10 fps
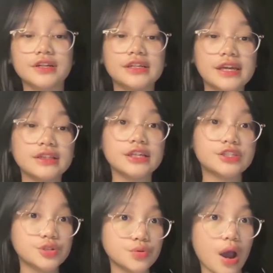nearly
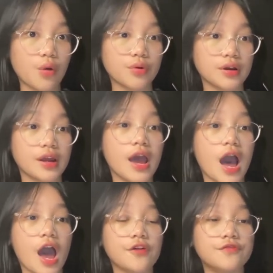2 hours,
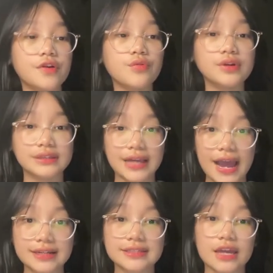I feel
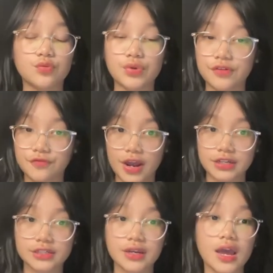relaxed and
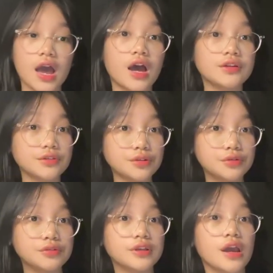refreshed. At
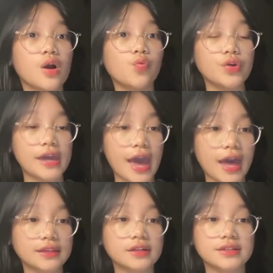noon, we
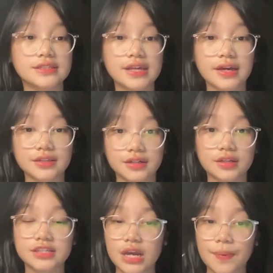had a
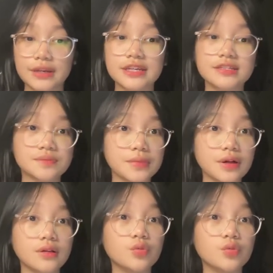standard Japanese meal